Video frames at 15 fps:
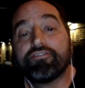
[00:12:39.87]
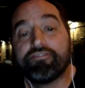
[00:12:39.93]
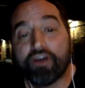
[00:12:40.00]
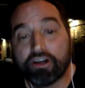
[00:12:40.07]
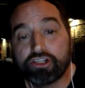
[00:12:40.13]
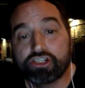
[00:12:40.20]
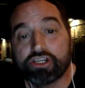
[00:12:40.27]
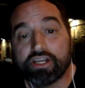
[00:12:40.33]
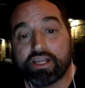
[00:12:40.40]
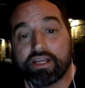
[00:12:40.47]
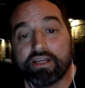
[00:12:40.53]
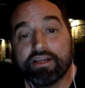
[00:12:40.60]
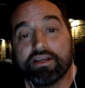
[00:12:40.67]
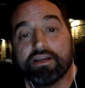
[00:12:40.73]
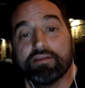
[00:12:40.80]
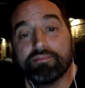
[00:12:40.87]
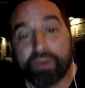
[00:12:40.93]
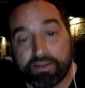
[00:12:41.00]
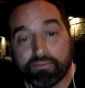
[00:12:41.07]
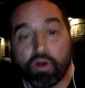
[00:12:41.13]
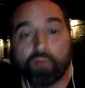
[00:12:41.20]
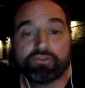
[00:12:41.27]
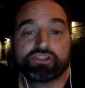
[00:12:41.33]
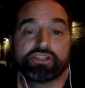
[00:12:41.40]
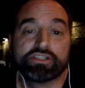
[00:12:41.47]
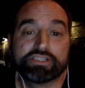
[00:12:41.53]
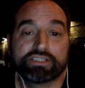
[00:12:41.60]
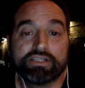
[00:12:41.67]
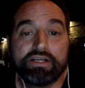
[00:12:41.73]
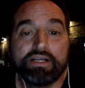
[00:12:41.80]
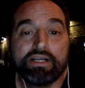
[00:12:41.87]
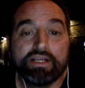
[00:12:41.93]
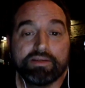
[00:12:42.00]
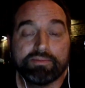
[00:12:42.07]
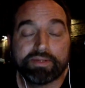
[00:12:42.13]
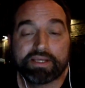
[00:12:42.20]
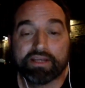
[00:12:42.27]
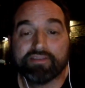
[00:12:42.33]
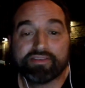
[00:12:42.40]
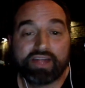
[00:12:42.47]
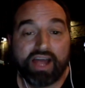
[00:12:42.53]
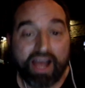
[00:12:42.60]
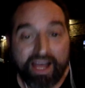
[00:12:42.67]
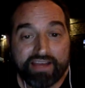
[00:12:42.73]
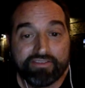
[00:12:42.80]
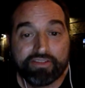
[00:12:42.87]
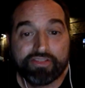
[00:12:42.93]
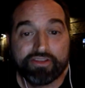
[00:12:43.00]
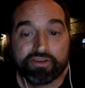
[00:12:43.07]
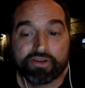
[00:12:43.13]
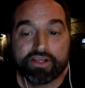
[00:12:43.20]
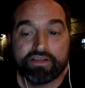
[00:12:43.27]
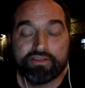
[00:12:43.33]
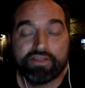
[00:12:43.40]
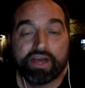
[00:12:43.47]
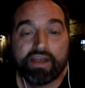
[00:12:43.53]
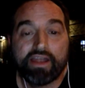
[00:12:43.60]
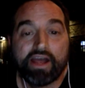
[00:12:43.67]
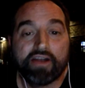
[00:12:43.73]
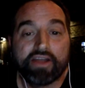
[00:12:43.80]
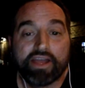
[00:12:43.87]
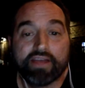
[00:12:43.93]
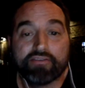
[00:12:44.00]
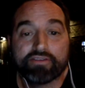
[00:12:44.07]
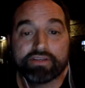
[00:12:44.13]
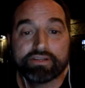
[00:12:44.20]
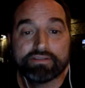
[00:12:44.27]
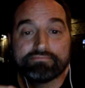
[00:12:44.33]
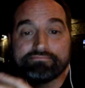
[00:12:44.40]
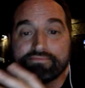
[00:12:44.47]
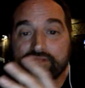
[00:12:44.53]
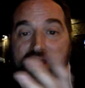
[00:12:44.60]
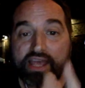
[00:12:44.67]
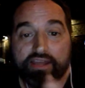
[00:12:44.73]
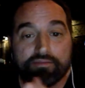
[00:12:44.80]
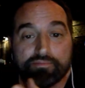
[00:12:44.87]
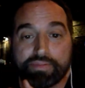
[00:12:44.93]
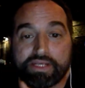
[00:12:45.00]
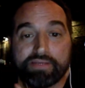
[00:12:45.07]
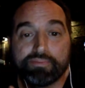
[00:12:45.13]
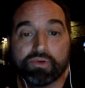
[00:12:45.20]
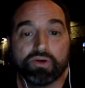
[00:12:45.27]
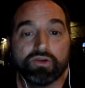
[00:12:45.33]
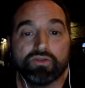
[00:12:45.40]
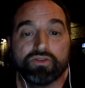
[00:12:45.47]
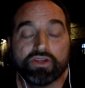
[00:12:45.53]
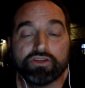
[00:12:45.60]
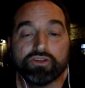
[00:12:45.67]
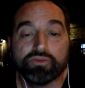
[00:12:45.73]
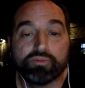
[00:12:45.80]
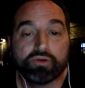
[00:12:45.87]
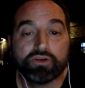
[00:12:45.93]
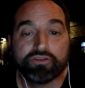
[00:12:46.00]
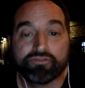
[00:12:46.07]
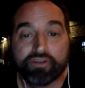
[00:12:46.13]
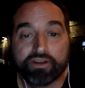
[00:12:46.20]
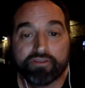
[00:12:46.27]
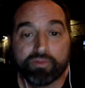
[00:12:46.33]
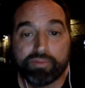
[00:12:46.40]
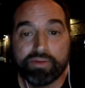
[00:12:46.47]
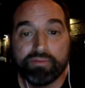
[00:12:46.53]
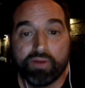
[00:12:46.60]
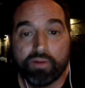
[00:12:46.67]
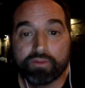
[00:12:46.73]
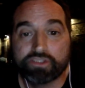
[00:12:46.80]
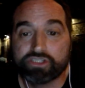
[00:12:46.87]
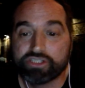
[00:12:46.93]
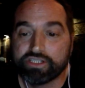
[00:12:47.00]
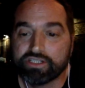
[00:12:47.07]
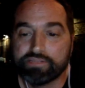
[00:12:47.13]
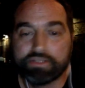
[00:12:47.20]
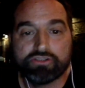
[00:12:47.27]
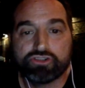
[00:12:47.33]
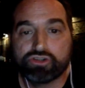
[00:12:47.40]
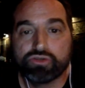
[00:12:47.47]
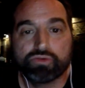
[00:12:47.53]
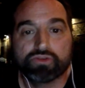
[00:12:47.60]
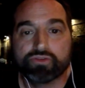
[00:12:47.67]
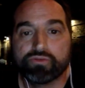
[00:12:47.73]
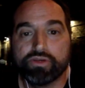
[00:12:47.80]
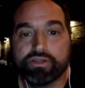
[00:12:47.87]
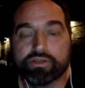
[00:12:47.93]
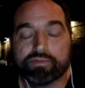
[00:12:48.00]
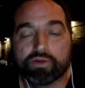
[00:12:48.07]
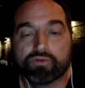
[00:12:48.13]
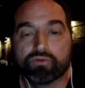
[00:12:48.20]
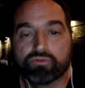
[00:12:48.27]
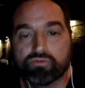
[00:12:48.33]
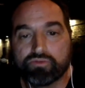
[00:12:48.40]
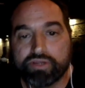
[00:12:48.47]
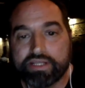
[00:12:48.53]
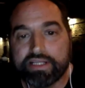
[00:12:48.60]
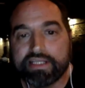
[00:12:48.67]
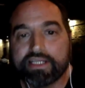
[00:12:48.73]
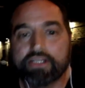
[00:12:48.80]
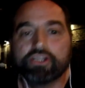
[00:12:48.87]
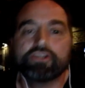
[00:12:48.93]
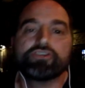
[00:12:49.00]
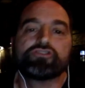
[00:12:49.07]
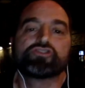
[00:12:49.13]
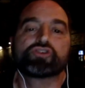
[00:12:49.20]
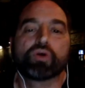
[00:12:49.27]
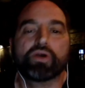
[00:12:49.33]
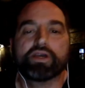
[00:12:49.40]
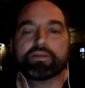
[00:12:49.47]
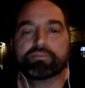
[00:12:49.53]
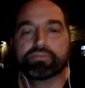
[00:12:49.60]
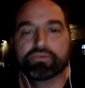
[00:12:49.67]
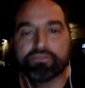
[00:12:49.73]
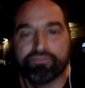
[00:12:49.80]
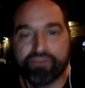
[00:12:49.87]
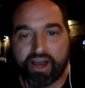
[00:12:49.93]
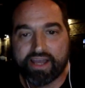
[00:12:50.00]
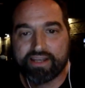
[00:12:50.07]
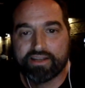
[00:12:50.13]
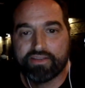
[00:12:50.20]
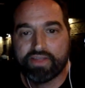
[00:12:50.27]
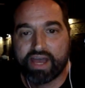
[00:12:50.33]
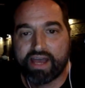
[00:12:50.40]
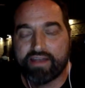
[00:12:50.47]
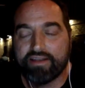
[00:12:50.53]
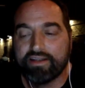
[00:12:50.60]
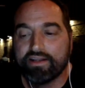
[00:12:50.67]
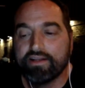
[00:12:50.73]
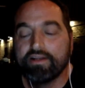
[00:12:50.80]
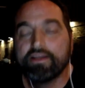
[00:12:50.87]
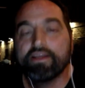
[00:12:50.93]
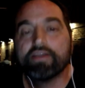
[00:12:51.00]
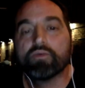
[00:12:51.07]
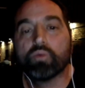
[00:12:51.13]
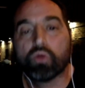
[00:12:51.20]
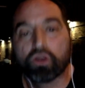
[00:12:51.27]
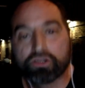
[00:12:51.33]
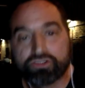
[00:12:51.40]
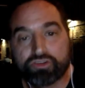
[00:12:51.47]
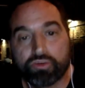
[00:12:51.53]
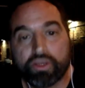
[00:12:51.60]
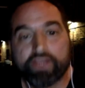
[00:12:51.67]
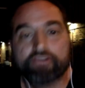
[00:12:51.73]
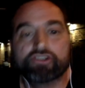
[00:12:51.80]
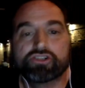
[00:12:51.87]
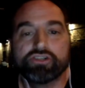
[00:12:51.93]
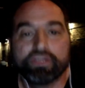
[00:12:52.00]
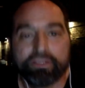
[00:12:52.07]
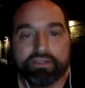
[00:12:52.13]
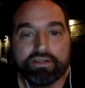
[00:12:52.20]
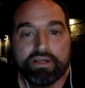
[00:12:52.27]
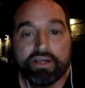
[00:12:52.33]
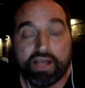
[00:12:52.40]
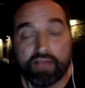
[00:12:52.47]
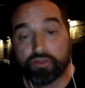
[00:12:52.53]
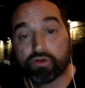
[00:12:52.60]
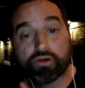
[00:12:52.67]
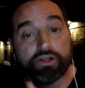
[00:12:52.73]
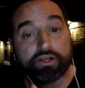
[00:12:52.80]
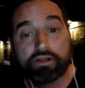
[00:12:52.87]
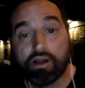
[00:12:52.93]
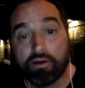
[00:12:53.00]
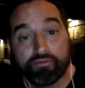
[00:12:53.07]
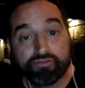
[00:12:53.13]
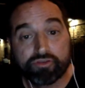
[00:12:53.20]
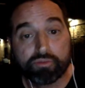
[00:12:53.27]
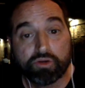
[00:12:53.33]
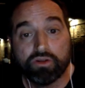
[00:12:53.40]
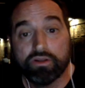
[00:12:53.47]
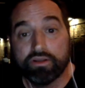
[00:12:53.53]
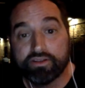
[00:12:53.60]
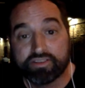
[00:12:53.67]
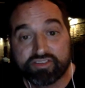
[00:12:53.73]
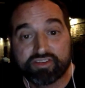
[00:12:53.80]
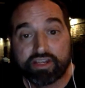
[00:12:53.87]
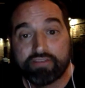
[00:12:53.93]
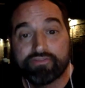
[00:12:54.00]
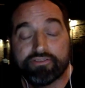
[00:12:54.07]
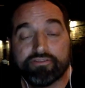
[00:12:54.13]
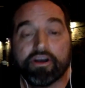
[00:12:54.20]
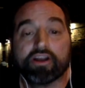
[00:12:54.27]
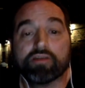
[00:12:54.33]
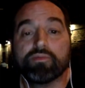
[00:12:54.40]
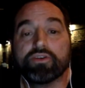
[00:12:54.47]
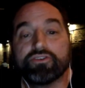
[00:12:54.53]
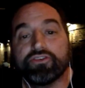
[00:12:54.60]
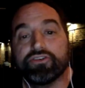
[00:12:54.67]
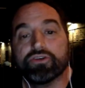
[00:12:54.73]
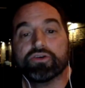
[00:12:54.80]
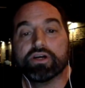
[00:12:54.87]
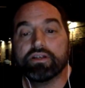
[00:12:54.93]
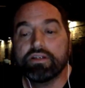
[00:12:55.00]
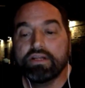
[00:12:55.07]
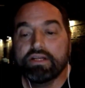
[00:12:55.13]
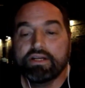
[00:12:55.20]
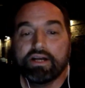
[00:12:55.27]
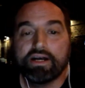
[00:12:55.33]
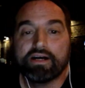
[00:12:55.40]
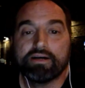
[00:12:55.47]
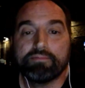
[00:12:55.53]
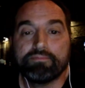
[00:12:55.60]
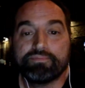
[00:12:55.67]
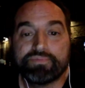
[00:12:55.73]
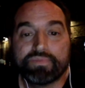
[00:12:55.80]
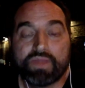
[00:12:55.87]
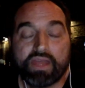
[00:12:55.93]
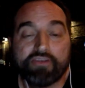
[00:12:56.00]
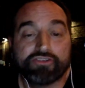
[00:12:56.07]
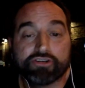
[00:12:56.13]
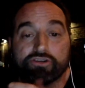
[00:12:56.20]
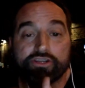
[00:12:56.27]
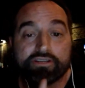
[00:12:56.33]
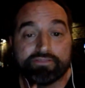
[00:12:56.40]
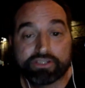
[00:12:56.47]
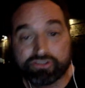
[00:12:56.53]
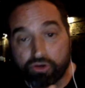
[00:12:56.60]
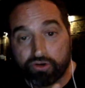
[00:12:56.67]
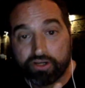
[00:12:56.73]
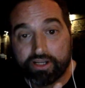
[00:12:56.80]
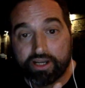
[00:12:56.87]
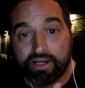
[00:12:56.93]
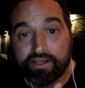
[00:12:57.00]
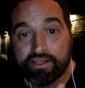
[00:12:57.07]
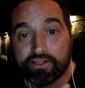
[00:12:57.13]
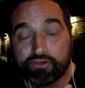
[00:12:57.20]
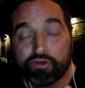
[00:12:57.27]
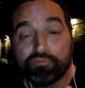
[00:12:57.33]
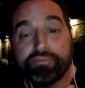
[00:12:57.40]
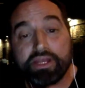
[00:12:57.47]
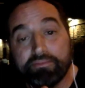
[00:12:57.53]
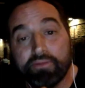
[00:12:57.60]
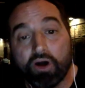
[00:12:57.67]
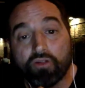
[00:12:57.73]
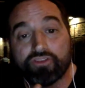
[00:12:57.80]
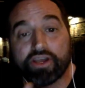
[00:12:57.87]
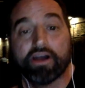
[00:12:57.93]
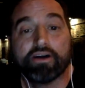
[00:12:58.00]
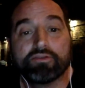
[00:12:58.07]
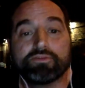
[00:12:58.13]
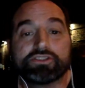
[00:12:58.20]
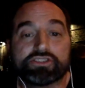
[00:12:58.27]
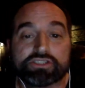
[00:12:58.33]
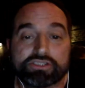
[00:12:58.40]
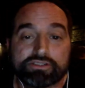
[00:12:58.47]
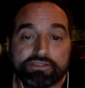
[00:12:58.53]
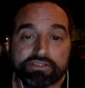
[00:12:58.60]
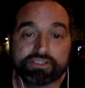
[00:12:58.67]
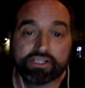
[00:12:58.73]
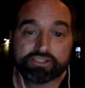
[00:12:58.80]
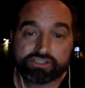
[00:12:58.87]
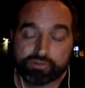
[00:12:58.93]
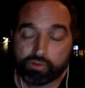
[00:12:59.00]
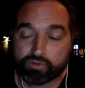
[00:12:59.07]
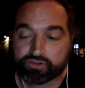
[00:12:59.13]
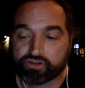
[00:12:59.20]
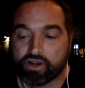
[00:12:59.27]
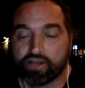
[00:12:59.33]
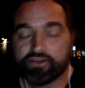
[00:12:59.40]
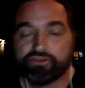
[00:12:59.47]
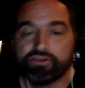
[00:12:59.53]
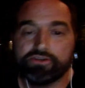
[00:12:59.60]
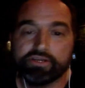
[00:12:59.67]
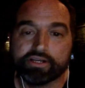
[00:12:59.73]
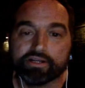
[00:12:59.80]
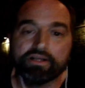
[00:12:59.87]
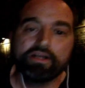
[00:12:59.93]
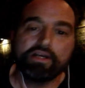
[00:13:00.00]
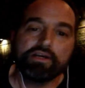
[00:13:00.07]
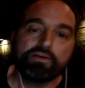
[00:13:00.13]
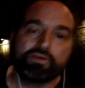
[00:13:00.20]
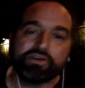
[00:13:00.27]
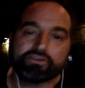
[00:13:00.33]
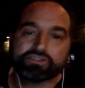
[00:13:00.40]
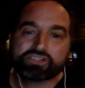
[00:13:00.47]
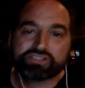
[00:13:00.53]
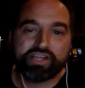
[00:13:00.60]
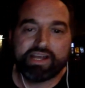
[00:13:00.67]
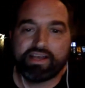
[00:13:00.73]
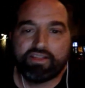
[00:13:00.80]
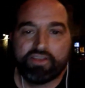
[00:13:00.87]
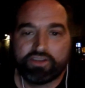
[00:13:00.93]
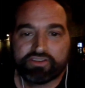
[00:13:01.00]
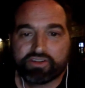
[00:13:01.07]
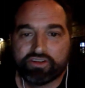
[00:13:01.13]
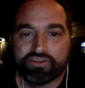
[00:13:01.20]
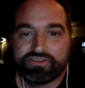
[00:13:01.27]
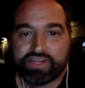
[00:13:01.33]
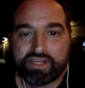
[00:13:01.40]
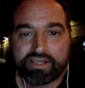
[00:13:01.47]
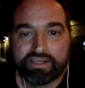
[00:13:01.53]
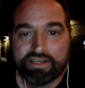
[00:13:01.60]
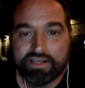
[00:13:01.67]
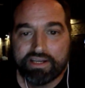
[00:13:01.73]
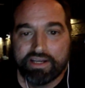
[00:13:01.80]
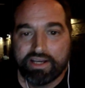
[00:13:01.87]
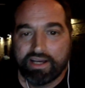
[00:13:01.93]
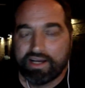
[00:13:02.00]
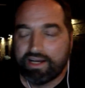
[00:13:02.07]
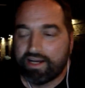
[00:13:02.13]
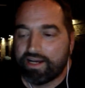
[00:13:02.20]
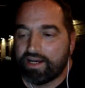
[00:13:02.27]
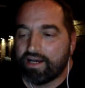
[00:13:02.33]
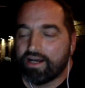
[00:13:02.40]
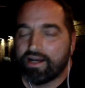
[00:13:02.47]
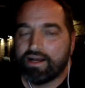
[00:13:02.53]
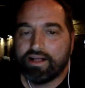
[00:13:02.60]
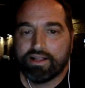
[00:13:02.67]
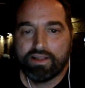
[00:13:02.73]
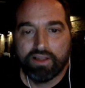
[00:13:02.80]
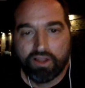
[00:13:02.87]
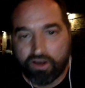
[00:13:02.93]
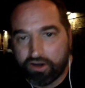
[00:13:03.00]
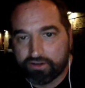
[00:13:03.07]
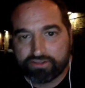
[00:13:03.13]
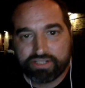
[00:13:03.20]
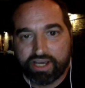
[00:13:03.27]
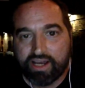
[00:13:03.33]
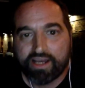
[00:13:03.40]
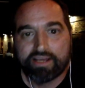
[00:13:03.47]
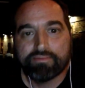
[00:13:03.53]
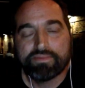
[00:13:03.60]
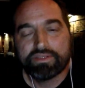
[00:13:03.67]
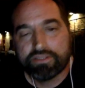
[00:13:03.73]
functioning pinball machines. Because I have a theory that out of every ten people that you put in front of a pinball machine, I mean, two or three of them are really gonna enjoy it, provided that it works the way it should. And they're in a comfortable and safe environment to do it. Um, And turning Victoria into a pinball town, which is essentially what we're trying to do here, we understand that it's going to take a long time,